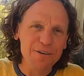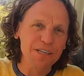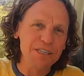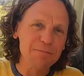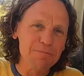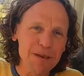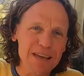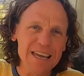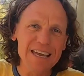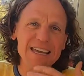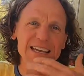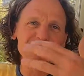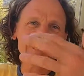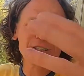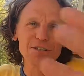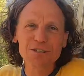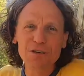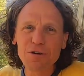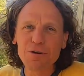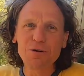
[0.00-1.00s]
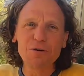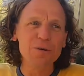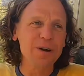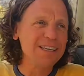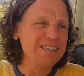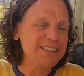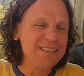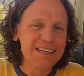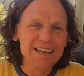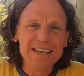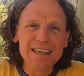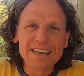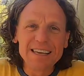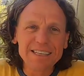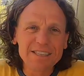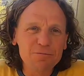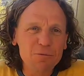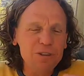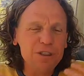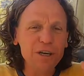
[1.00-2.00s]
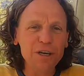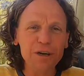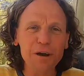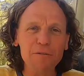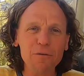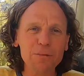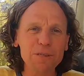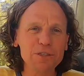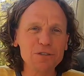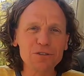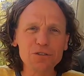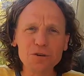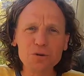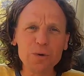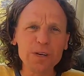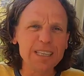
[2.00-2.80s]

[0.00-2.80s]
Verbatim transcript: It's me, it's you, it's, it's what the governments do,